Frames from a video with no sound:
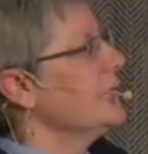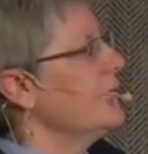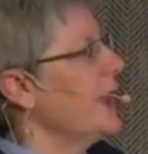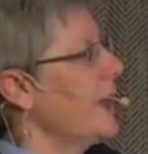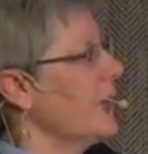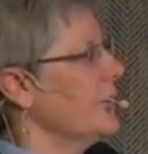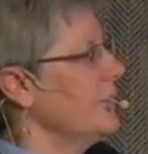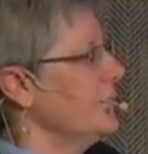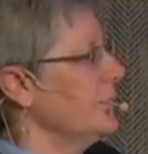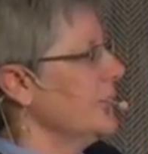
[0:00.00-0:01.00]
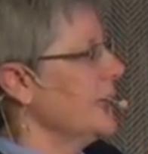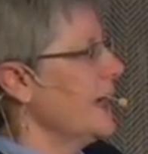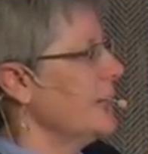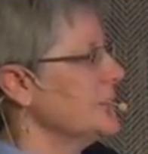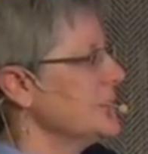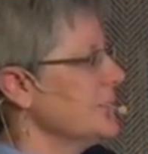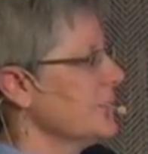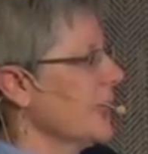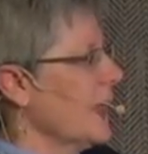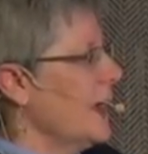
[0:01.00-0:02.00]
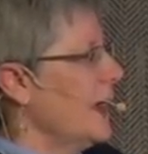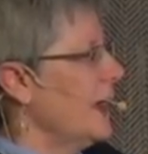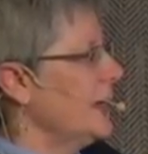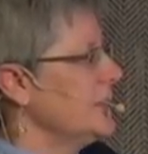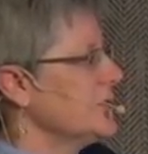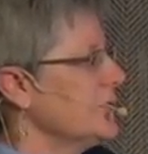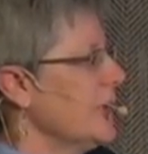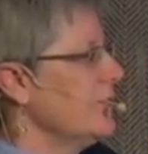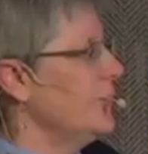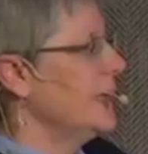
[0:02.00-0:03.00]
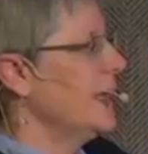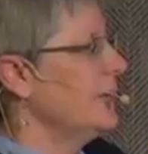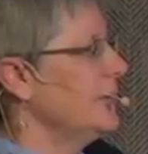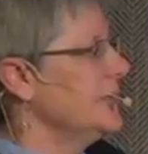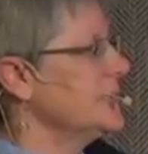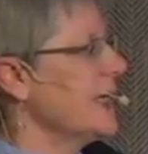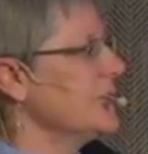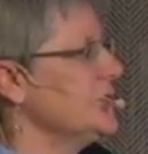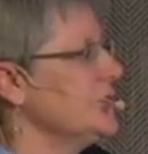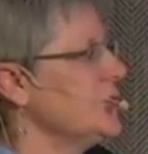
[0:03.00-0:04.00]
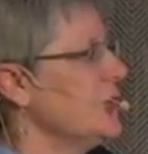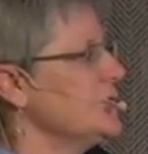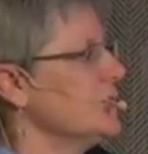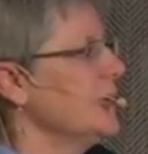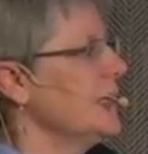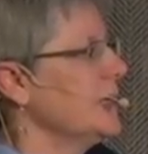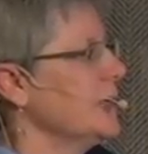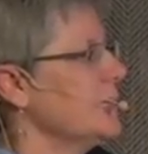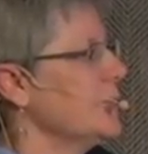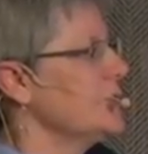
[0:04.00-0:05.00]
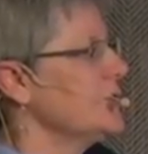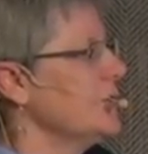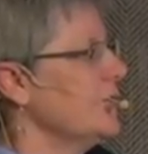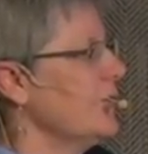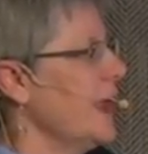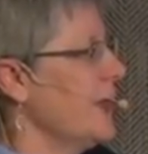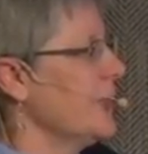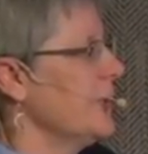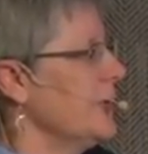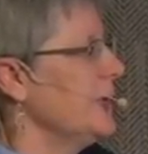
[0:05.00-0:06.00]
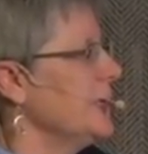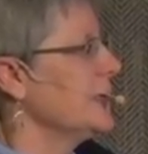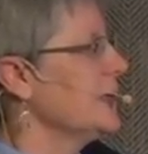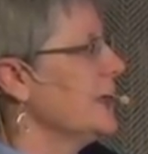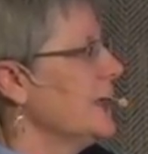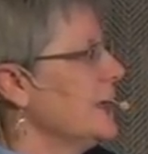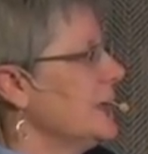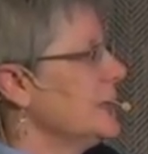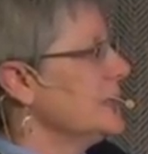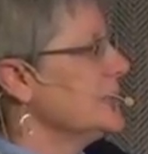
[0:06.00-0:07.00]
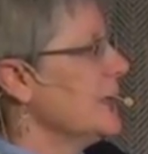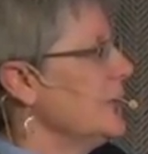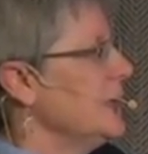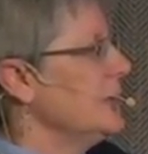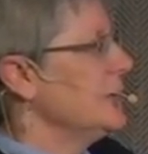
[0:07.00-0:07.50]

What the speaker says: the flowering becomes. And this graph, this actually shows that we get compression of the flowering period. So